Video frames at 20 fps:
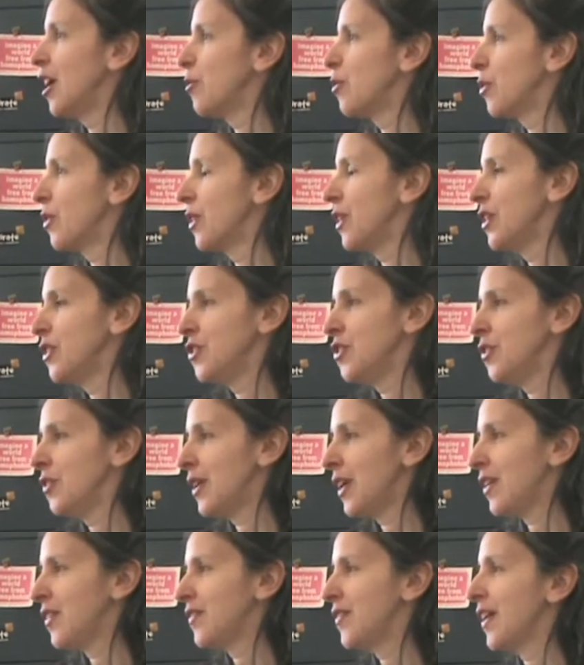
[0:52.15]
or an issue
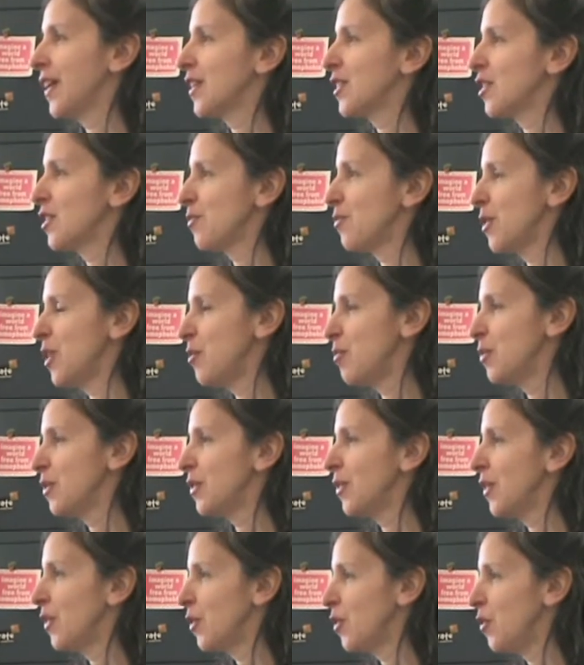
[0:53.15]
that affects
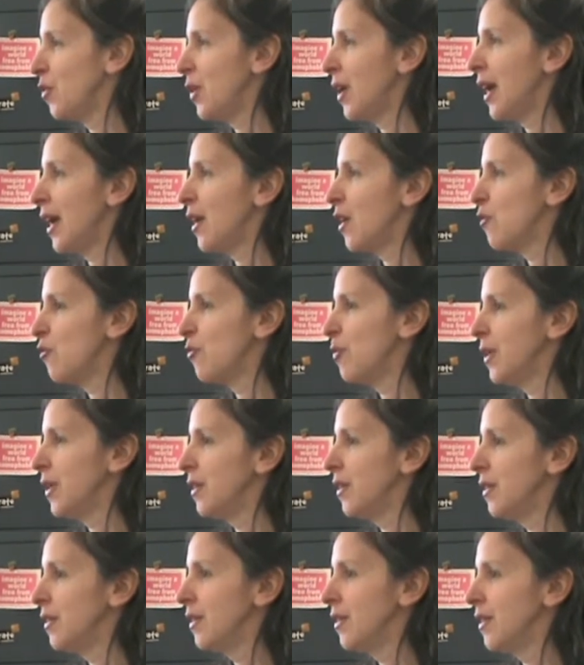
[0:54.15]
people who have
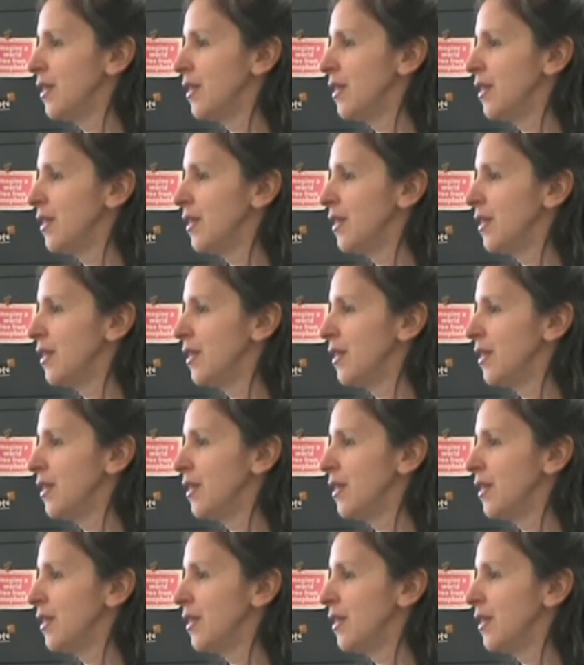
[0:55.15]
been